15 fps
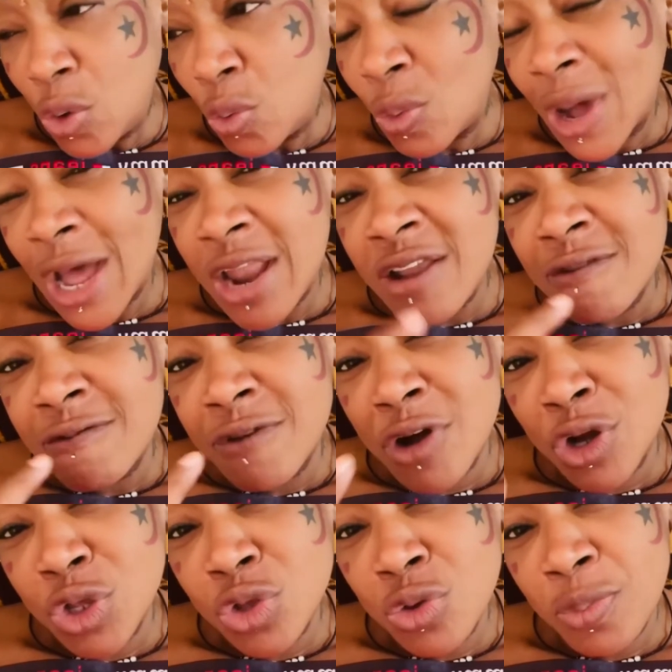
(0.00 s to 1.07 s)
why the
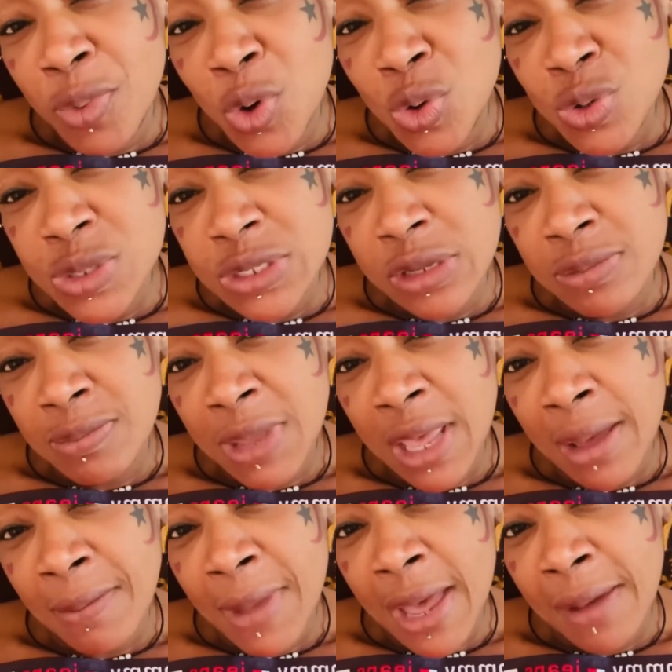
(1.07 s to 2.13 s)
fuck you posting
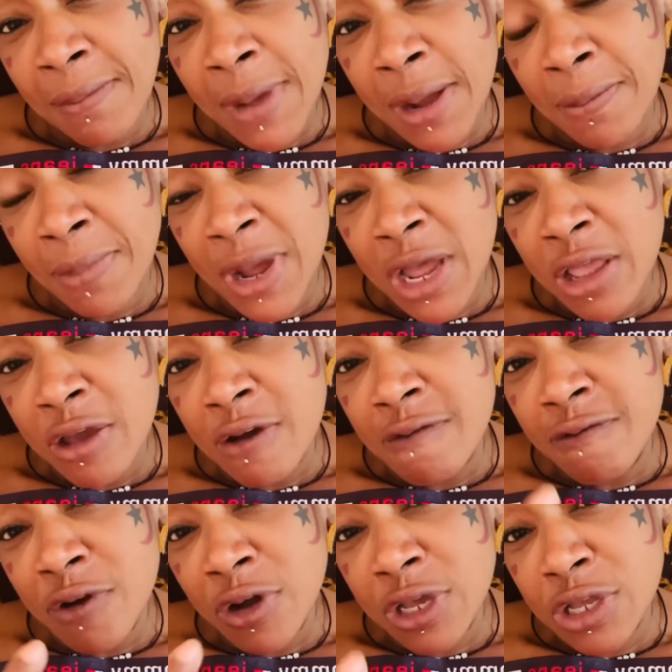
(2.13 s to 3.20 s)
me and my man on
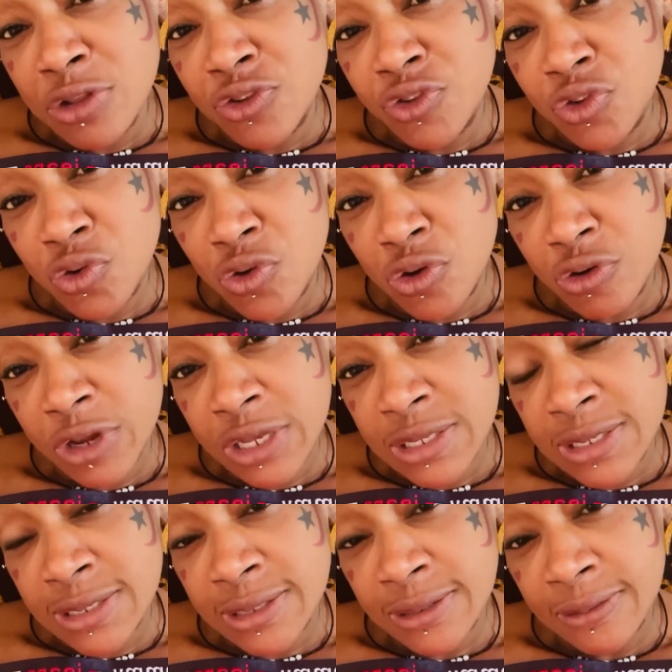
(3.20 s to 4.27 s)
your fucking stories?